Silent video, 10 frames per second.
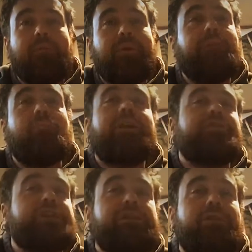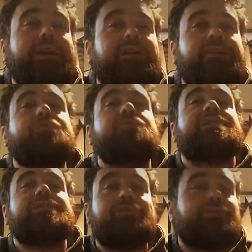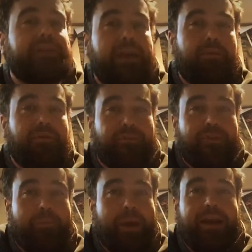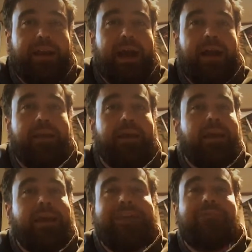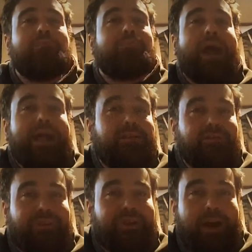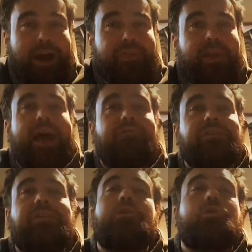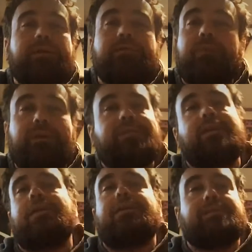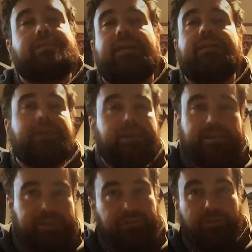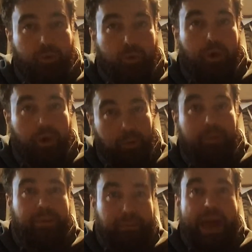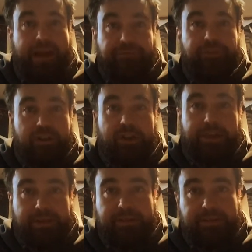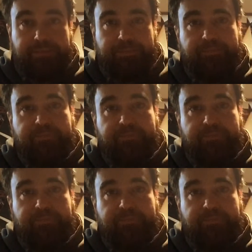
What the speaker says: And we didn't want to generate a new scissor statement for the Pentagon. Even Brad could figure out that having the U.S. military descend into civil war would be bad for clicks.